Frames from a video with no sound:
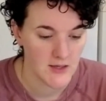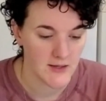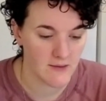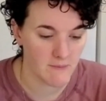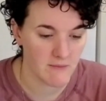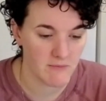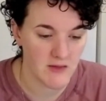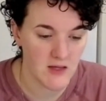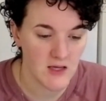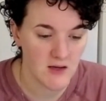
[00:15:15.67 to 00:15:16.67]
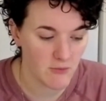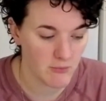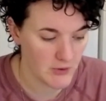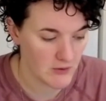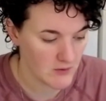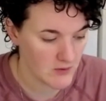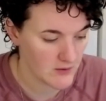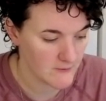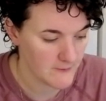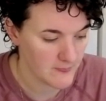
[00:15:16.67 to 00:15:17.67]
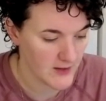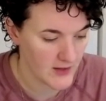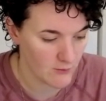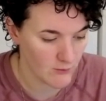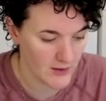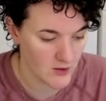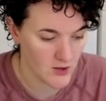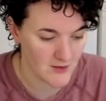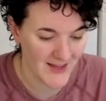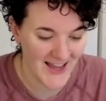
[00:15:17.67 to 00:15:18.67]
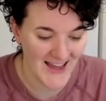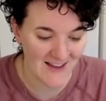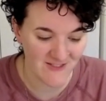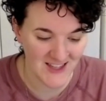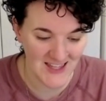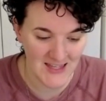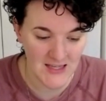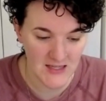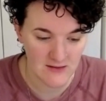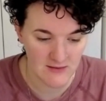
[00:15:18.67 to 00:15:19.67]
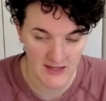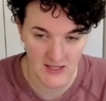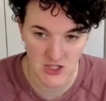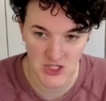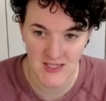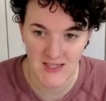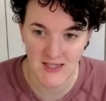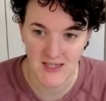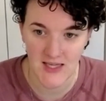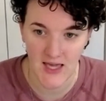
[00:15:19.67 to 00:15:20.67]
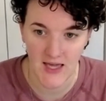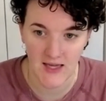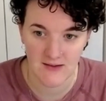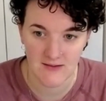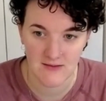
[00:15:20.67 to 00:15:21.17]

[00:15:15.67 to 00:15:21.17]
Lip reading: I'm thinking of a book that I read called Have Geek, like Geek. Geek.